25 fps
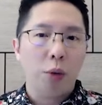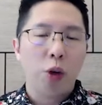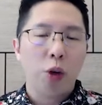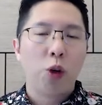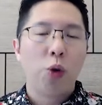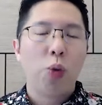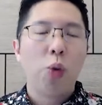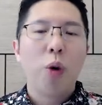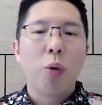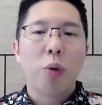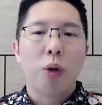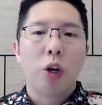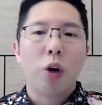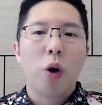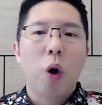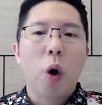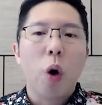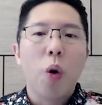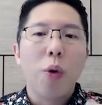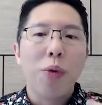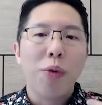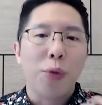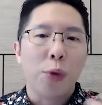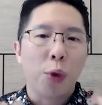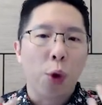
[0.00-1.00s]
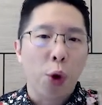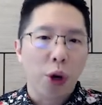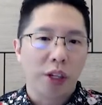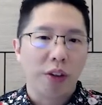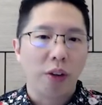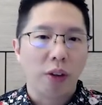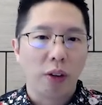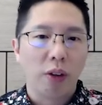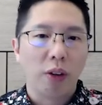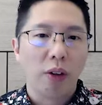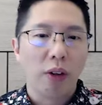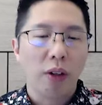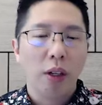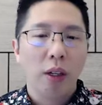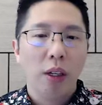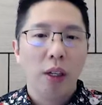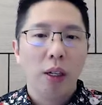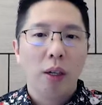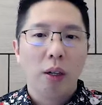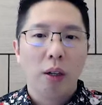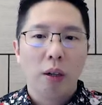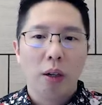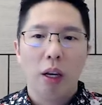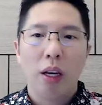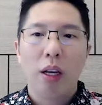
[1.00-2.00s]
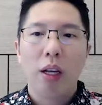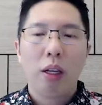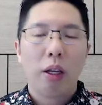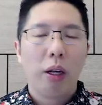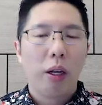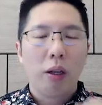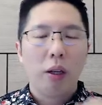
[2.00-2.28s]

which is what we call noise right?